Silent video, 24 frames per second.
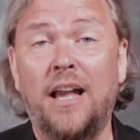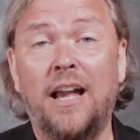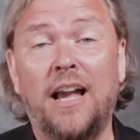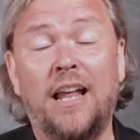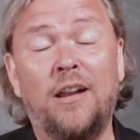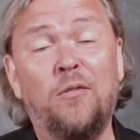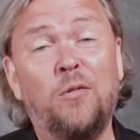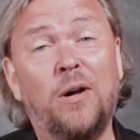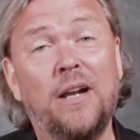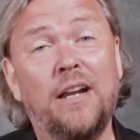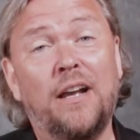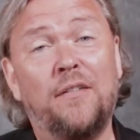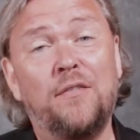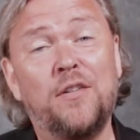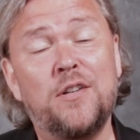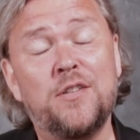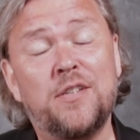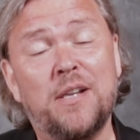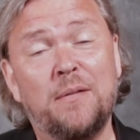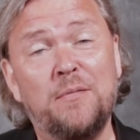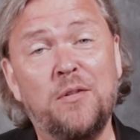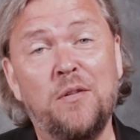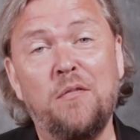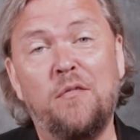Hello, wine lovers.
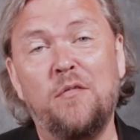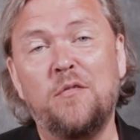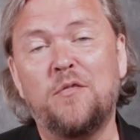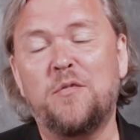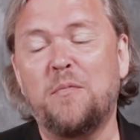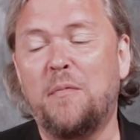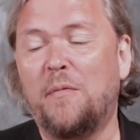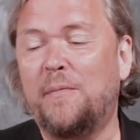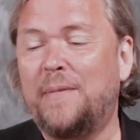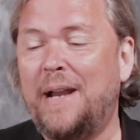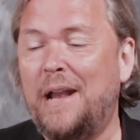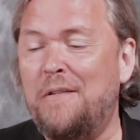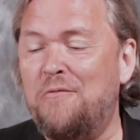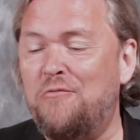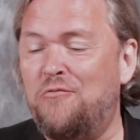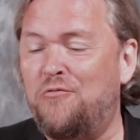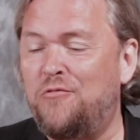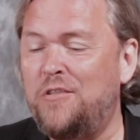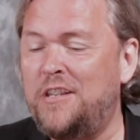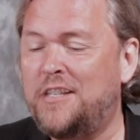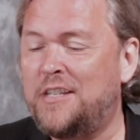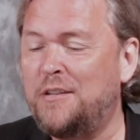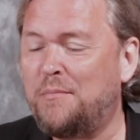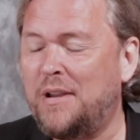I'm going through some of my
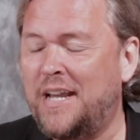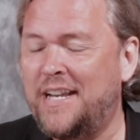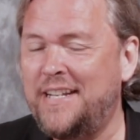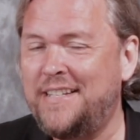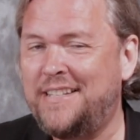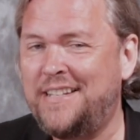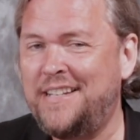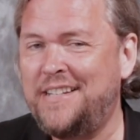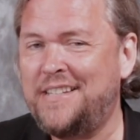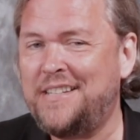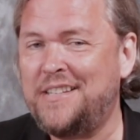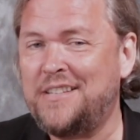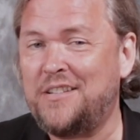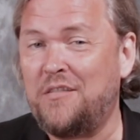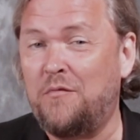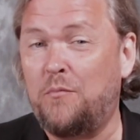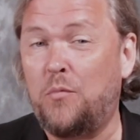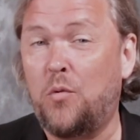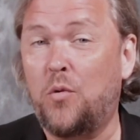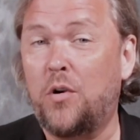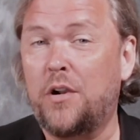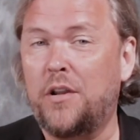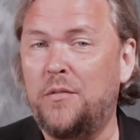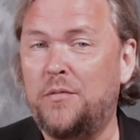recent blind tastings of
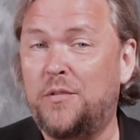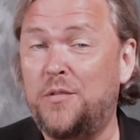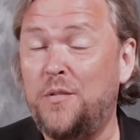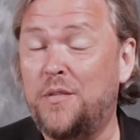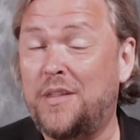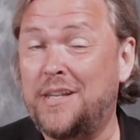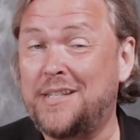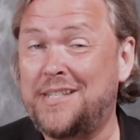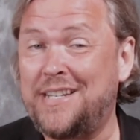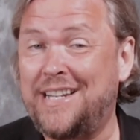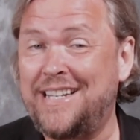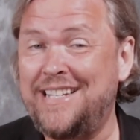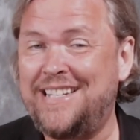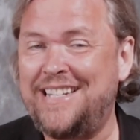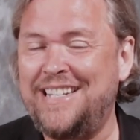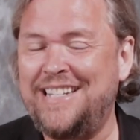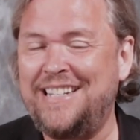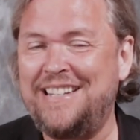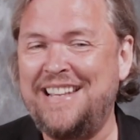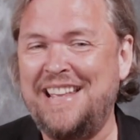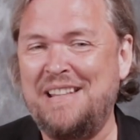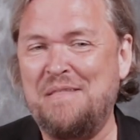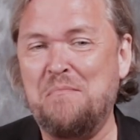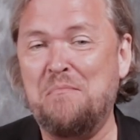Bordeaux
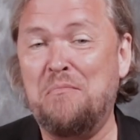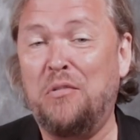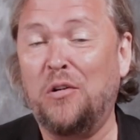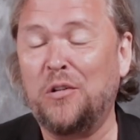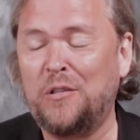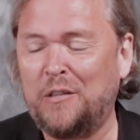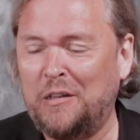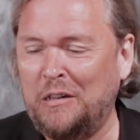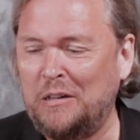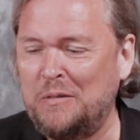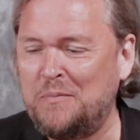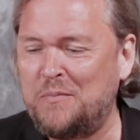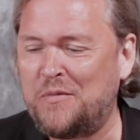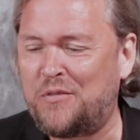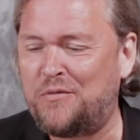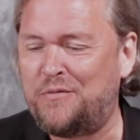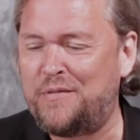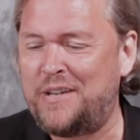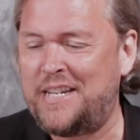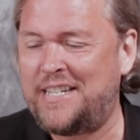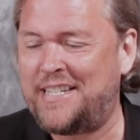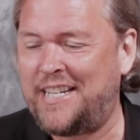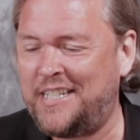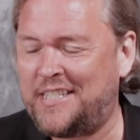2019 in bottle,
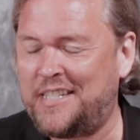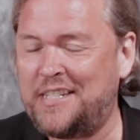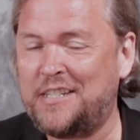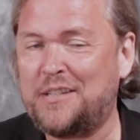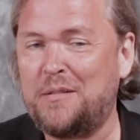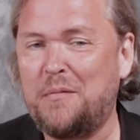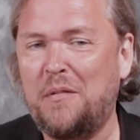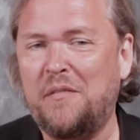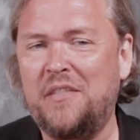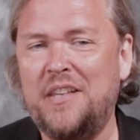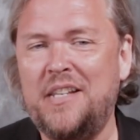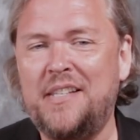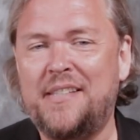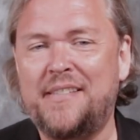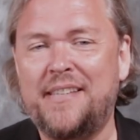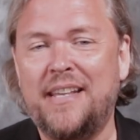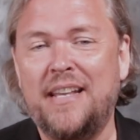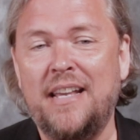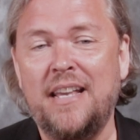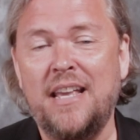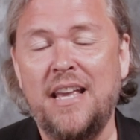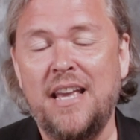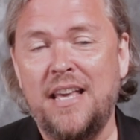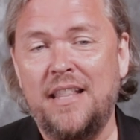retasting some of these.
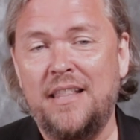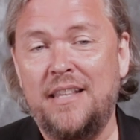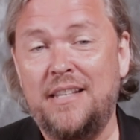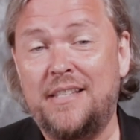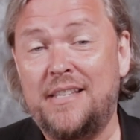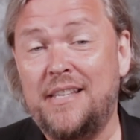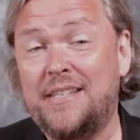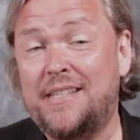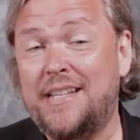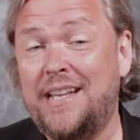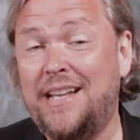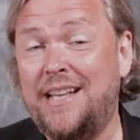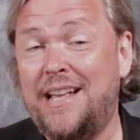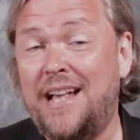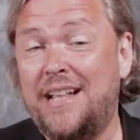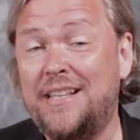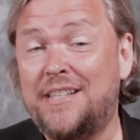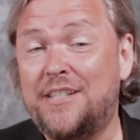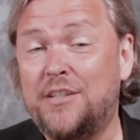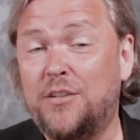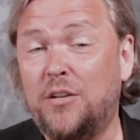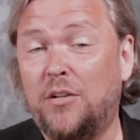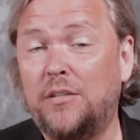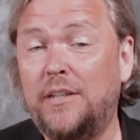This is the
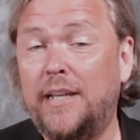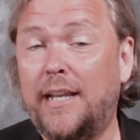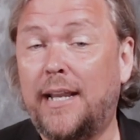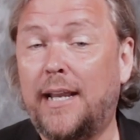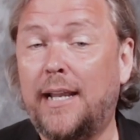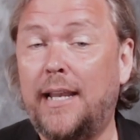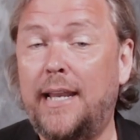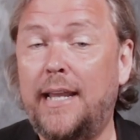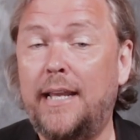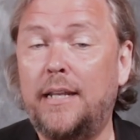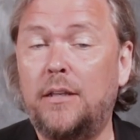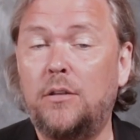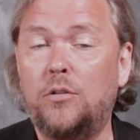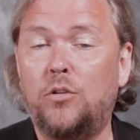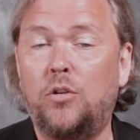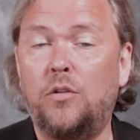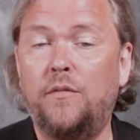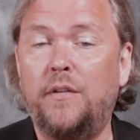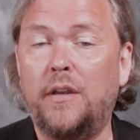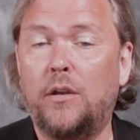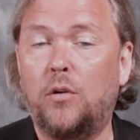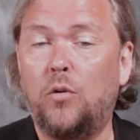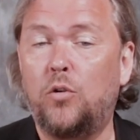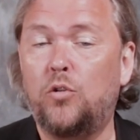Instant de Glen
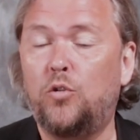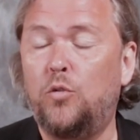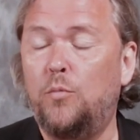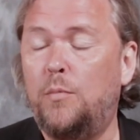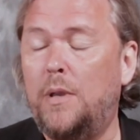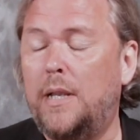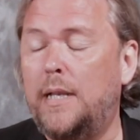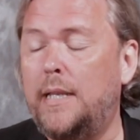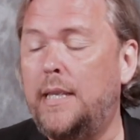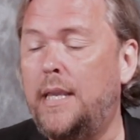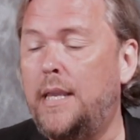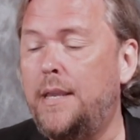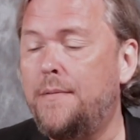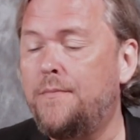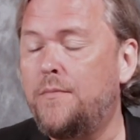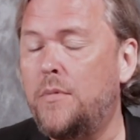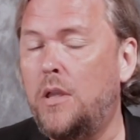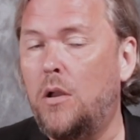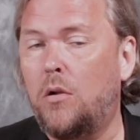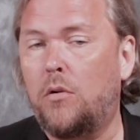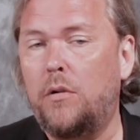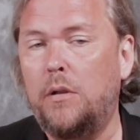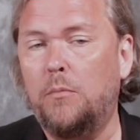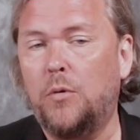Cuvée du Bélier, we
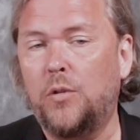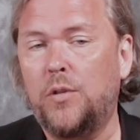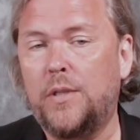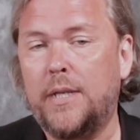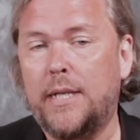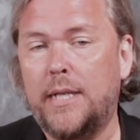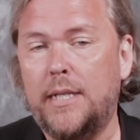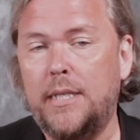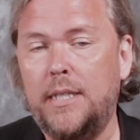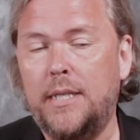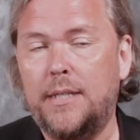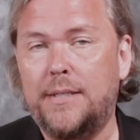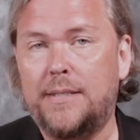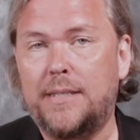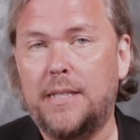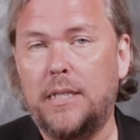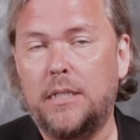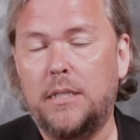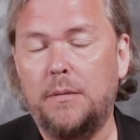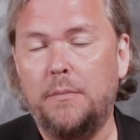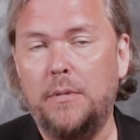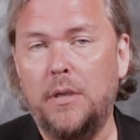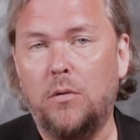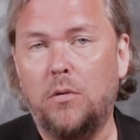are in Montagne,
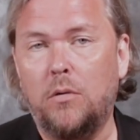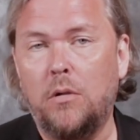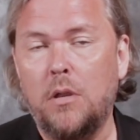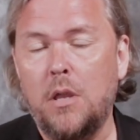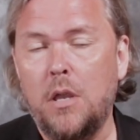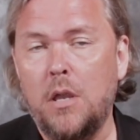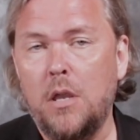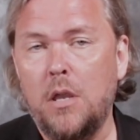Saint-Emilion,